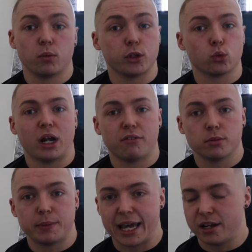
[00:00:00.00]
we don't have
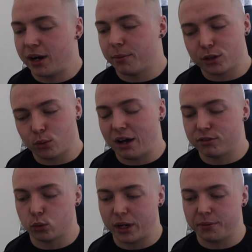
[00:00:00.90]
to be anywhere, we don't have
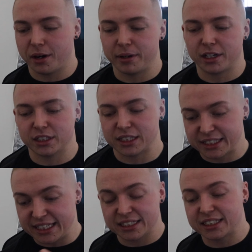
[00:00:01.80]
to go anywhere, because the
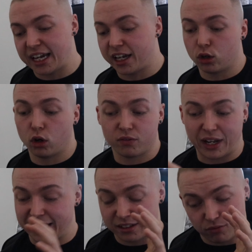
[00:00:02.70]
season's kicking off
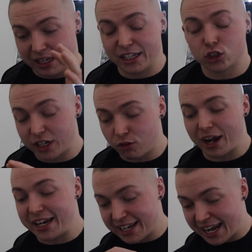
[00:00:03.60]
like literally
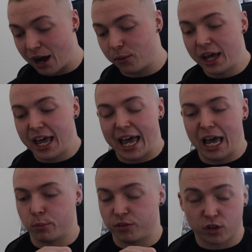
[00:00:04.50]
right now,
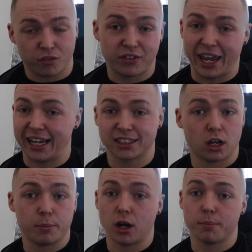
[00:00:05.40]
and we've got FedEx
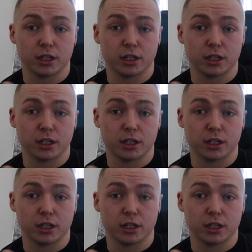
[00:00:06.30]
coming up.